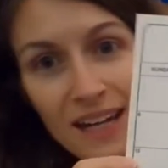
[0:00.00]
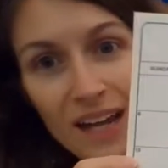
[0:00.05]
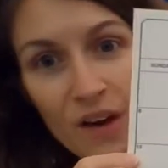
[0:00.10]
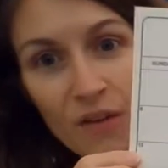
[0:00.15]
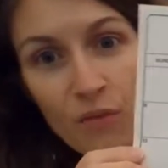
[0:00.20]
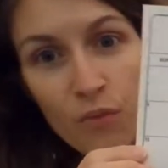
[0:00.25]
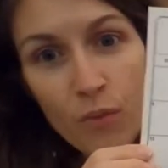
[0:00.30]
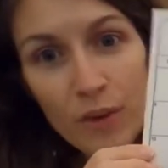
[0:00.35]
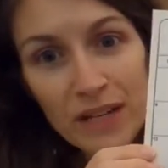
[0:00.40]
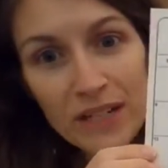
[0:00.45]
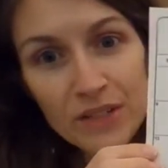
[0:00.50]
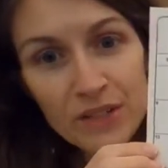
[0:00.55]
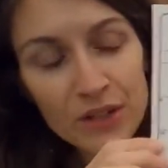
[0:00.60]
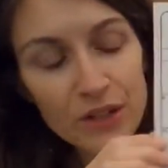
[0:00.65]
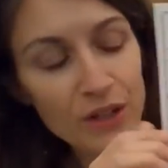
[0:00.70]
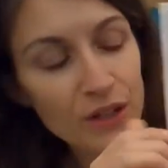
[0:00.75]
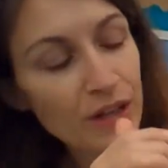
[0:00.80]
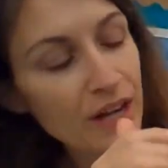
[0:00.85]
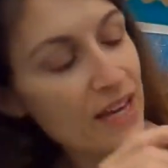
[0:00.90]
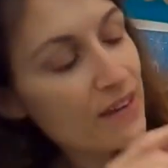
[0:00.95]
of
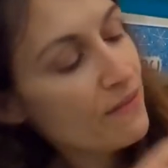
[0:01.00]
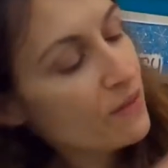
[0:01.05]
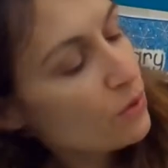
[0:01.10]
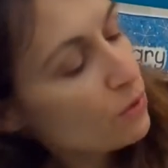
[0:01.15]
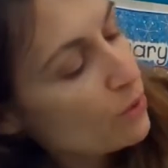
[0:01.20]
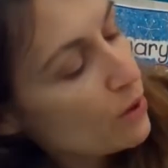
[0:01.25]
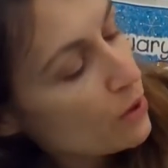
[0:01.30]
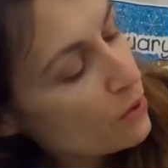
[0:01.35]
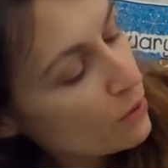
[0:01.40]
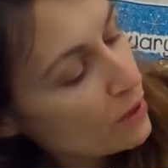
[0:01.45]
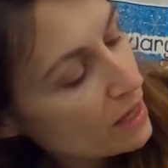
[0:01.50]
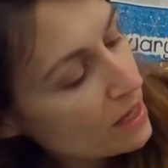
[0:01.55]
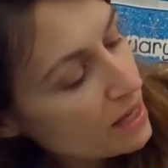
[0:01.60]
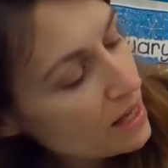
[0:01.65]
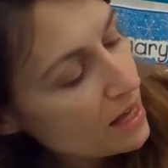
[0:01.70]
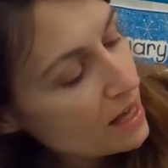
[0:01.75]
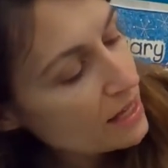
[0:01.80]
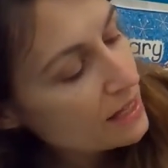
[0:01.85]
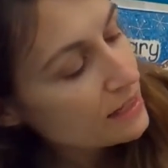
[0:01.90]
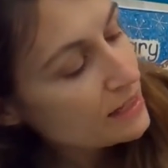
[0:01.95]
winter. I even wrote
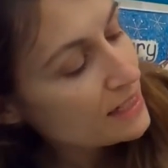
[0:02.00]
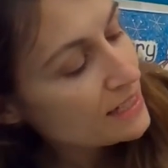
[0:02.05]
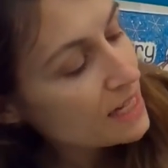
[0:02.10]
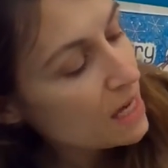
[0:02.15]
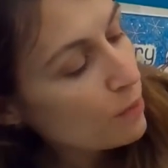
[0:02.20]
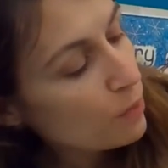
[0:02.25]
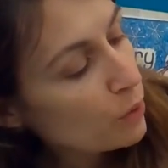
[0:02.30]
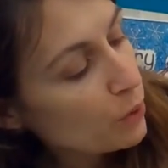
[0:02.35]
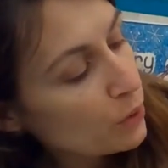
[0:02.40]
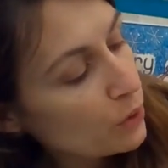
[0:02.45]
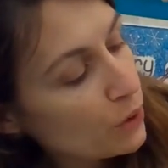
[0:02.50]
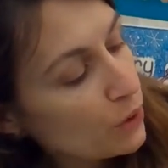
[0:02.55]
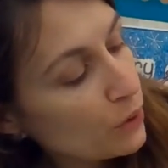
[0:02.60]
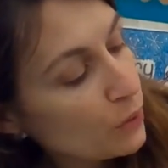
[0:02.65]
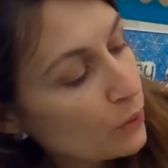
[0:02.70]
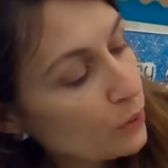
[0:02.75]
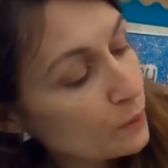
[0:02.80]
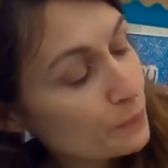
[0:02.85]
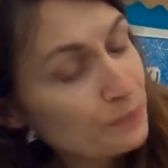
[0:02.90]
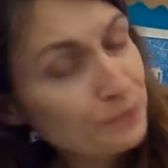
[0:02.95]
a
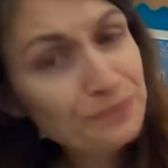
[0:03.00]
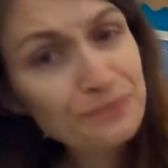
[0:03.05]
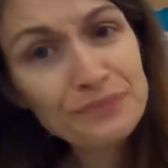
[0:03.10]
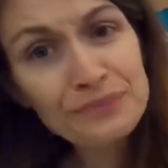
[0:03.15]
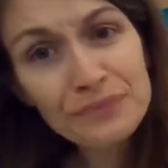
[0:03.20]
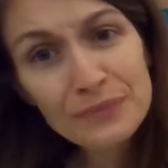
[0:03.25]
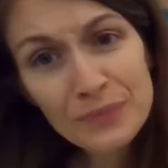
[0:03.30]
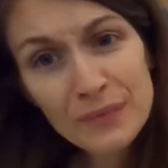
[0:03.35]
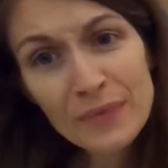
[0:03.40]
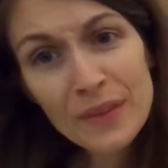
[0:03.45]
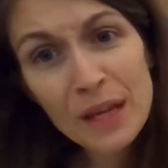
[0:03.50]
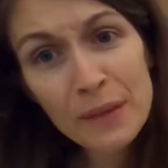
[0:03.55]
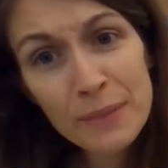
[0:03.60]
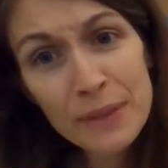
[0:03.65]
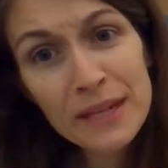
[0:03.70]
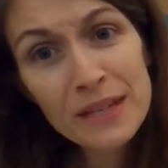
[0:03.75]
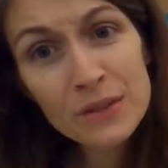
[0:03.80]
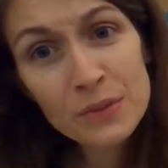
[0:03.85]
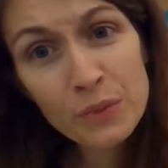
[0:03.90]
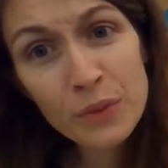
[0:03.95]
W
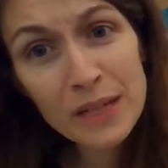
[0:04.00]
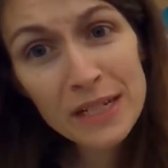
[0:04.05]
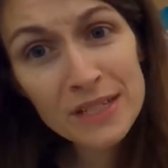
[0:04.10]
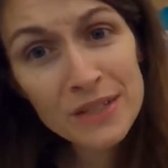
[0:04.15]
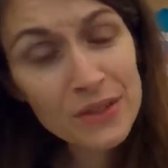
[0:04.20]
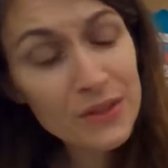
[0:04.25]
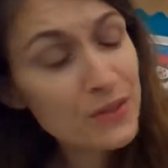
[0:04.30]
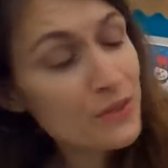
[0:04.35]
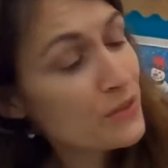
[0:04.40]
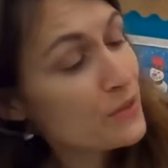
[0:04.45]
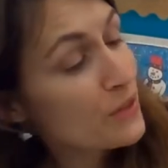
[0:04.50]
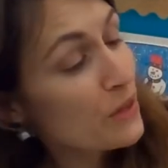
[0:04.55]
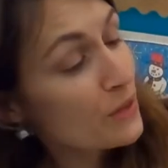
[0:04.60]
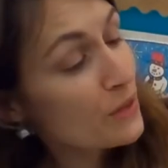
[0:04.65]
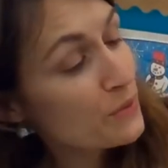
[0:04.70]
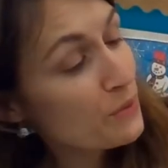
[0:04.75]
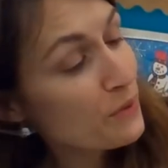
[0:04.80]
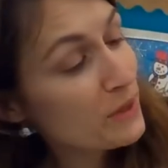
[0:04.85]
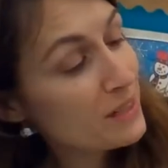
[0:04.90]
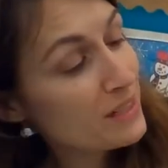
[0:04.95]
because winter starts
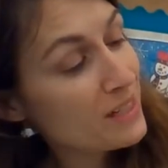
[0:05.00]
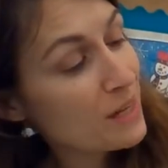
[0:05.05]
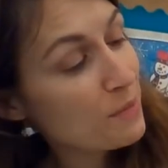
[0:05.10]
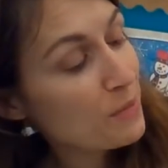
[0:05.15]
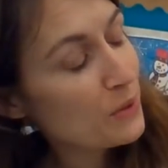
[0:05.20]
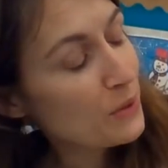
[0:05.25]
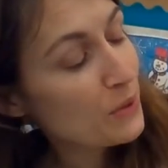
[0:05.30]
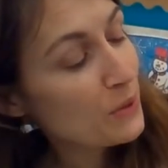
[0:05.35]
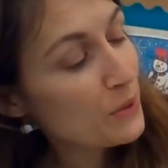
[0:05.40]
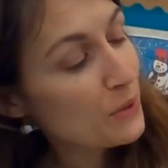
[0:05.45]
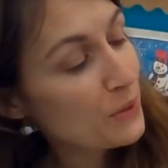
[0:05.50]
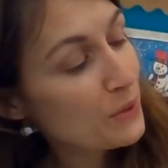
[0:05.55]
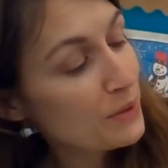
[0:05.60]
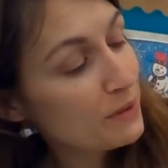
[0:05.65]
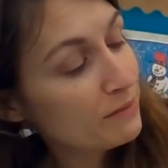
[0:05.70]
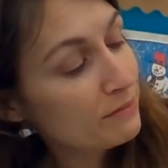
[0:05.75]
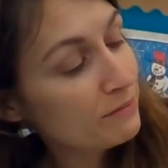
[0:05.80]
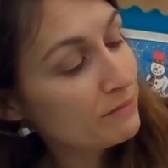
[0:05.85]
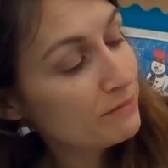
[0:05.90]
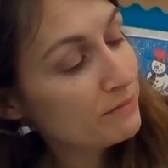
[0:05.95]
with a W.
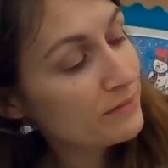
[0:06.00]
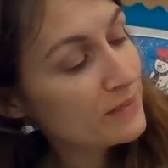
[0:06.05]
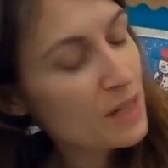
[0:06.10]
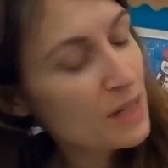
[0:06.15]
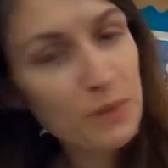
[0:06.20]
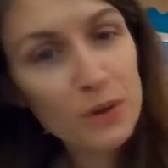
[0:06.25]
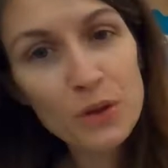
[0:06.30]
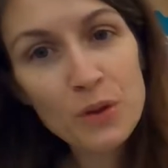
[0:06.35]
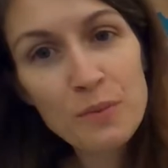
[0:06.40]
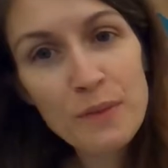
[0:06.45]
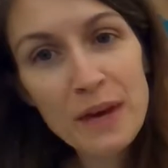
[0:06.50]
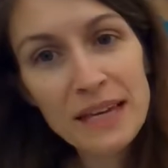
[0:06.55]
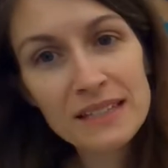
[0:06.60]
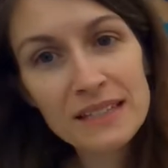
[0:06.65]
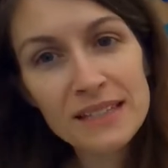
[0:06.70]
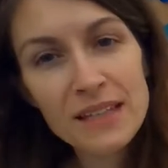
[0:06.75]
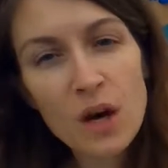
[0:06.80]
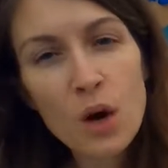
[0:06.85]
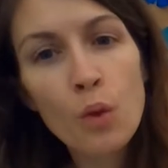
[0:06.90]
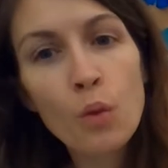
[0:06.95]
W makes
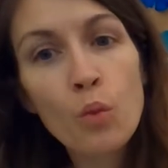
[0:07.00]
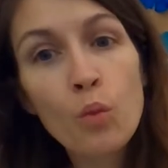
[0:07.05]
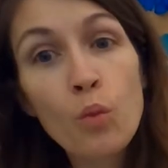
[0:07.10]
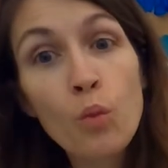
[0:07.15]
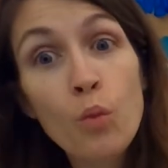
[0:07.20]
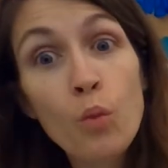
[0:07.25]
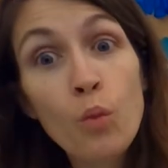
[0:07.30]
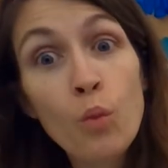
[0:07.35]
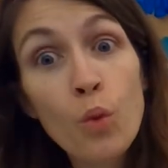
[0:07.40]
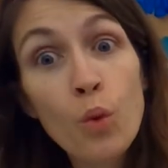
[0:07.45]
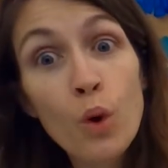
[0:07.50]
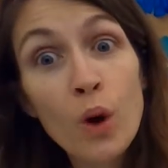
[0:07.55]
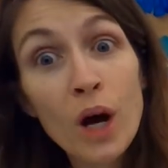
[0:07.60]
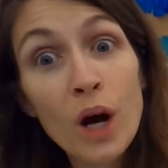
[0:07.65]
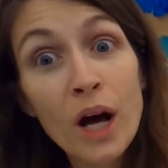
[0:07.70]
the w